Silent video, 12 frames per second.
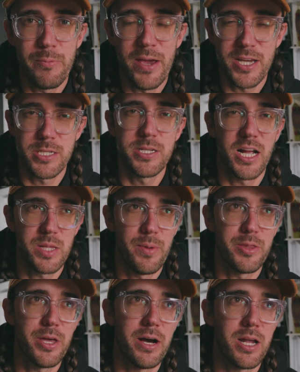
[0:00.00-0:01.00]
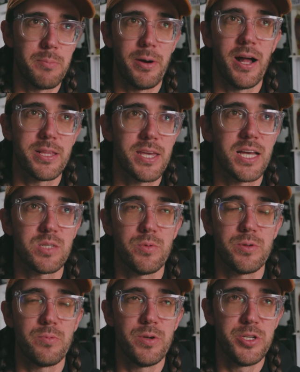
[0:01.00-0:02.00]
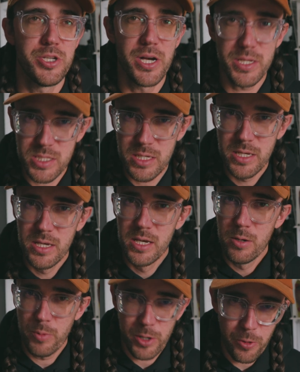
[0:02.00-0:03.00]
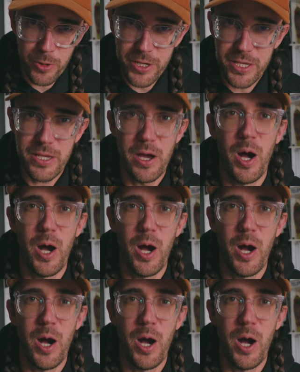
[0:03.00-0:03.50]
We actually talked about that on a podcast we just recorded.